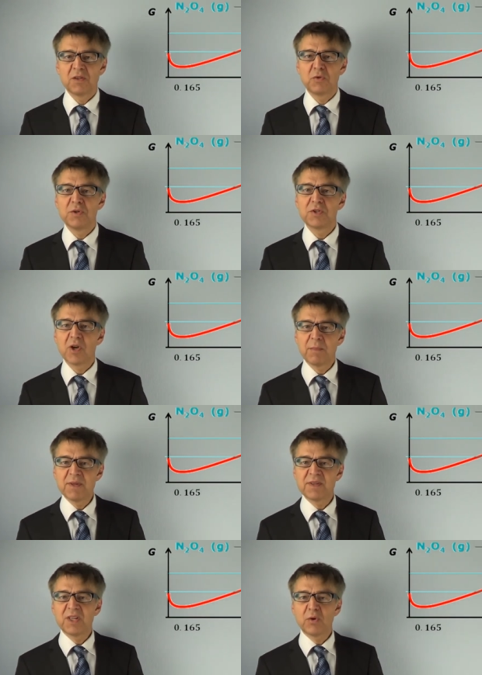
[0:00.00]
To
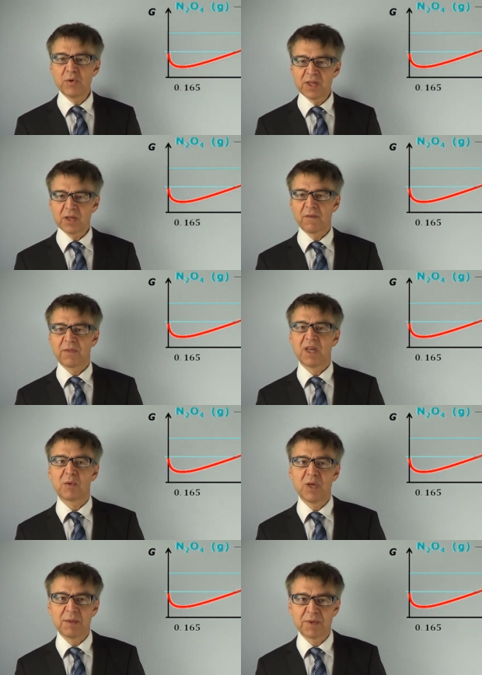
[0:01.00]
determine the unit of the
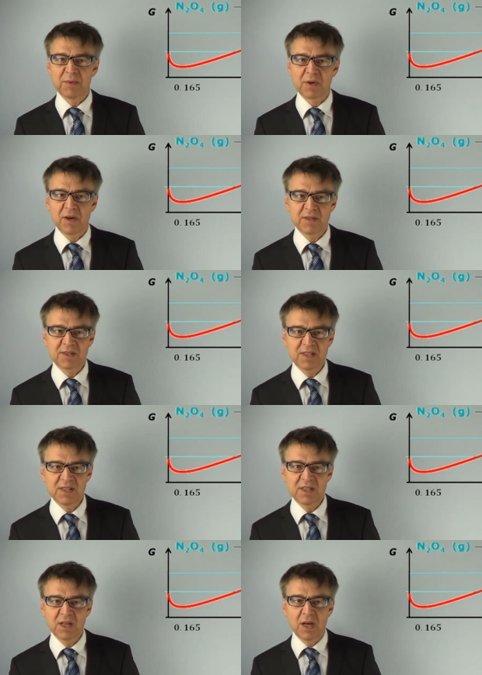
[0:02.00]
equilibrium constant,